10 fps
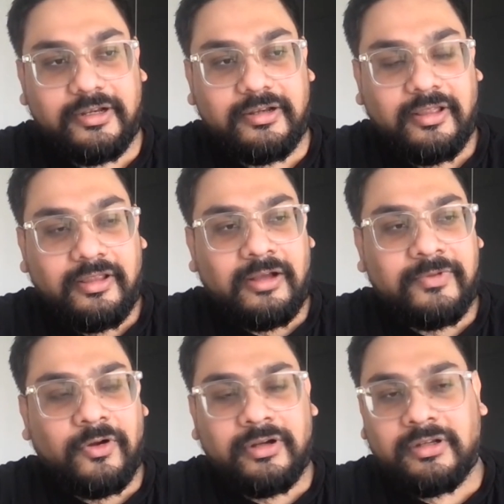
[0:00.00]
And
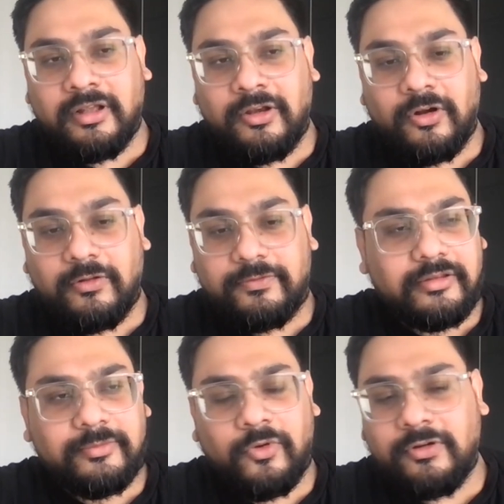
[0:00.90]
we got a lot of
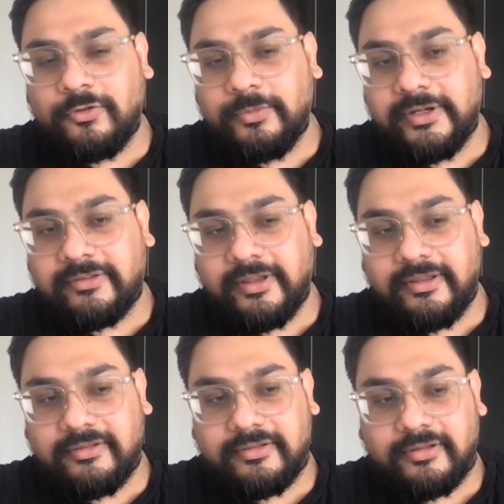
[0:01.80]
small to mid
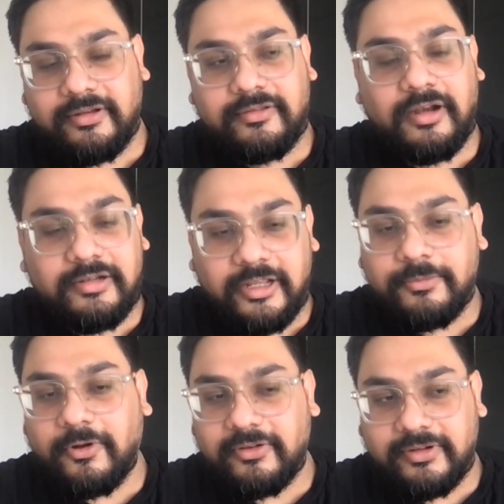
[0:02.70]
size
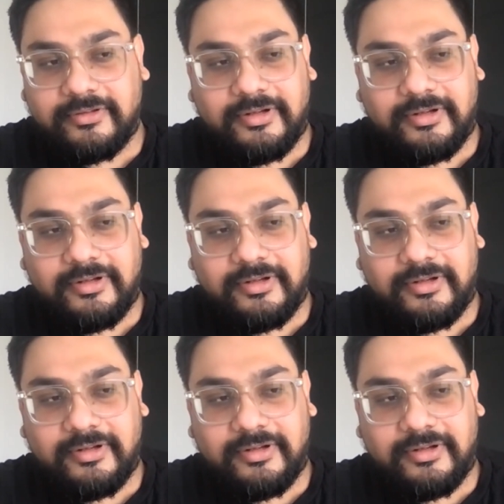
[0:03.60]
consulting projects.